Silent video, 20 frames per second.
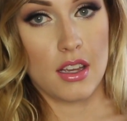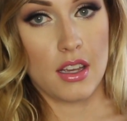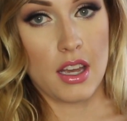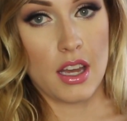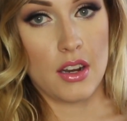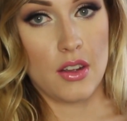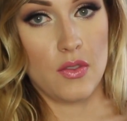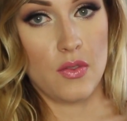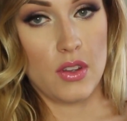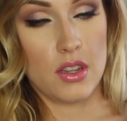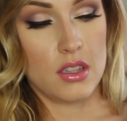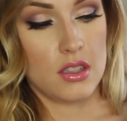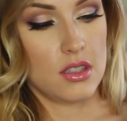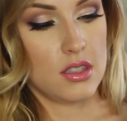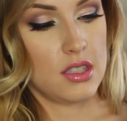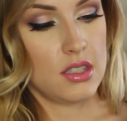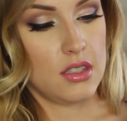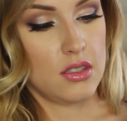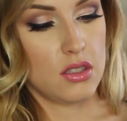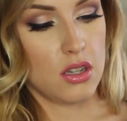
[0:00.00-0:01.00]
kind of
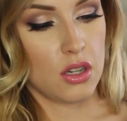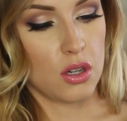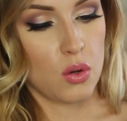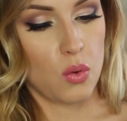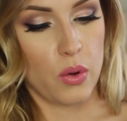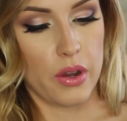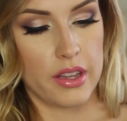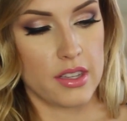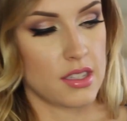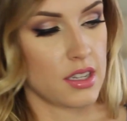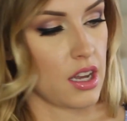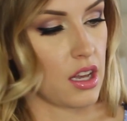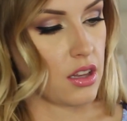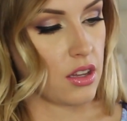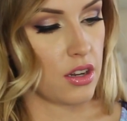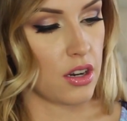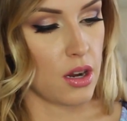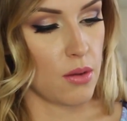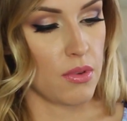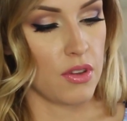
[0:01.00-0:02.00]
turquoise
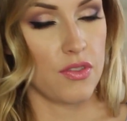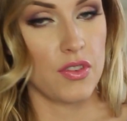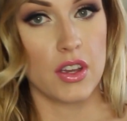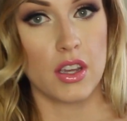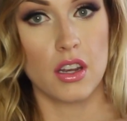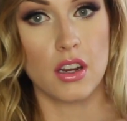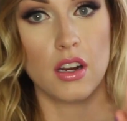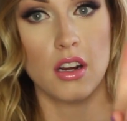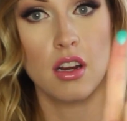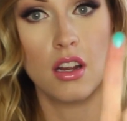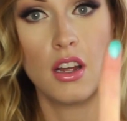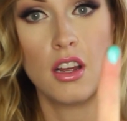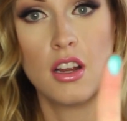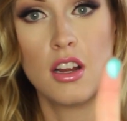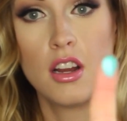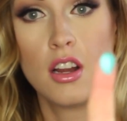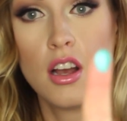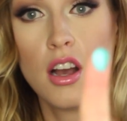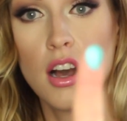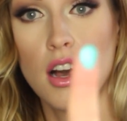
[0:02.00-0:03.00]
color on my finger.
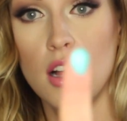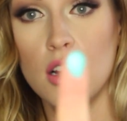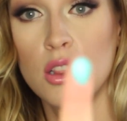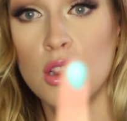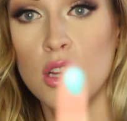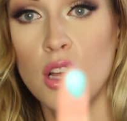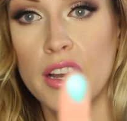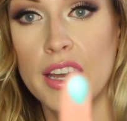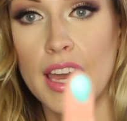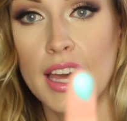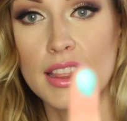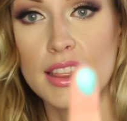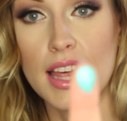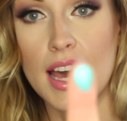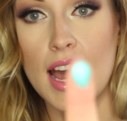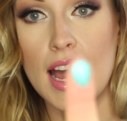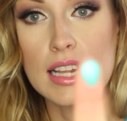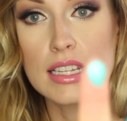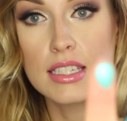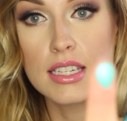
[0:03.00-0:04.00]
Look at
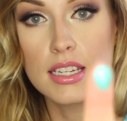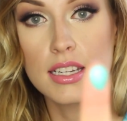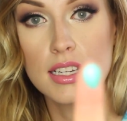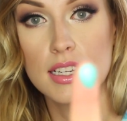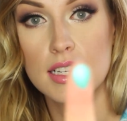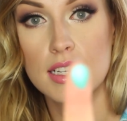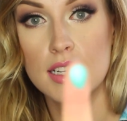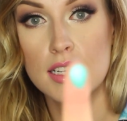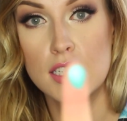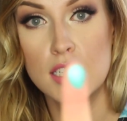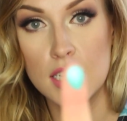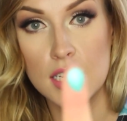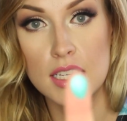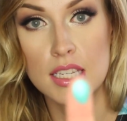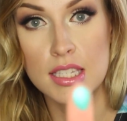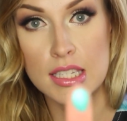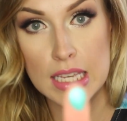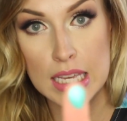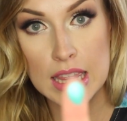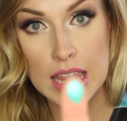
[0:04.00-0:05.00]
that. Do you
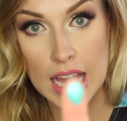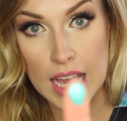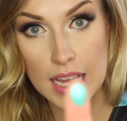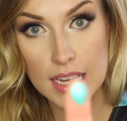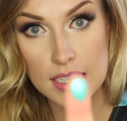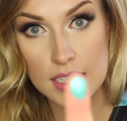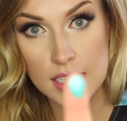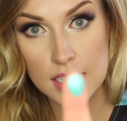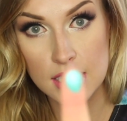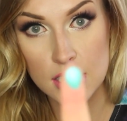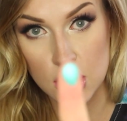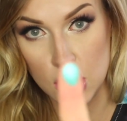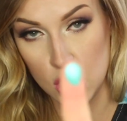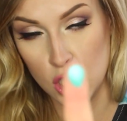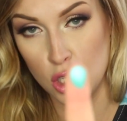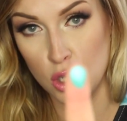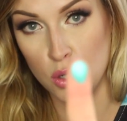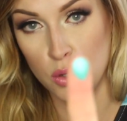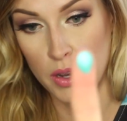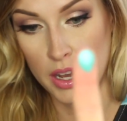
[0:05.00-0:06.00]
see that? Do
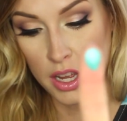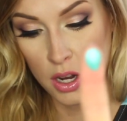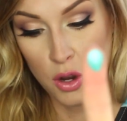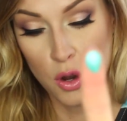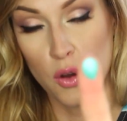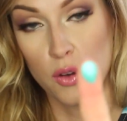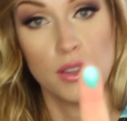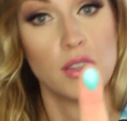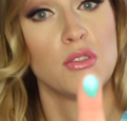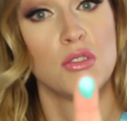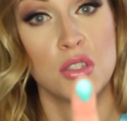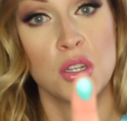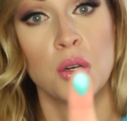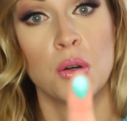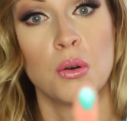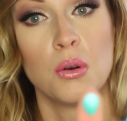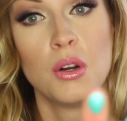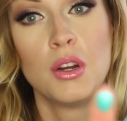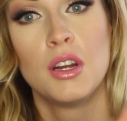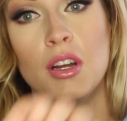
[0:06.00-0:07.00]
you? I don't know if you do.